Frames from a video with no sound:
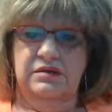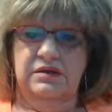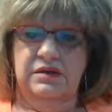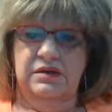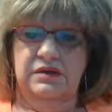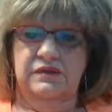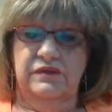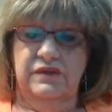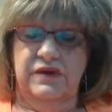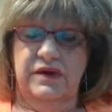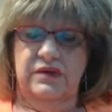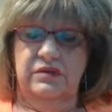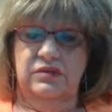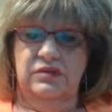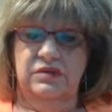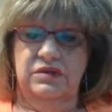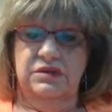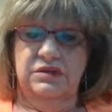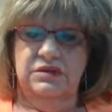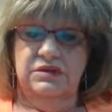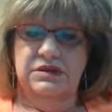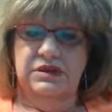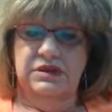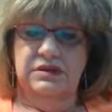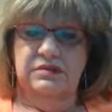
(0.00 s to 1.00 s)
if I
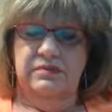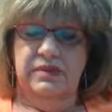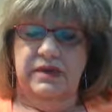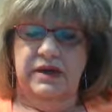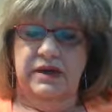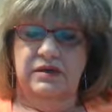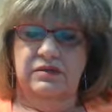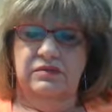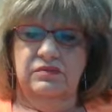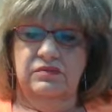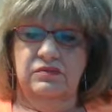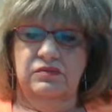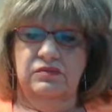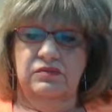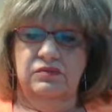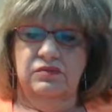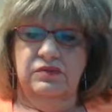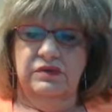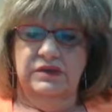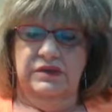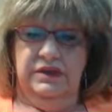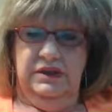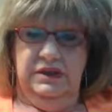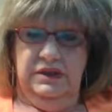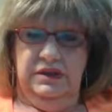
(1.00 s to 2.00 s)
wanted to get back
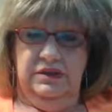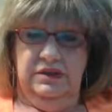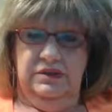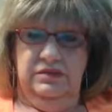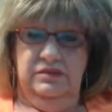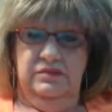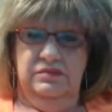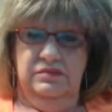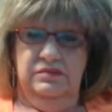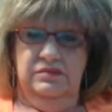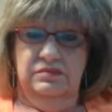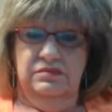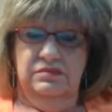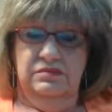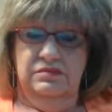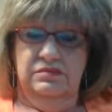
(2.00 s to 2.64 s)
with him,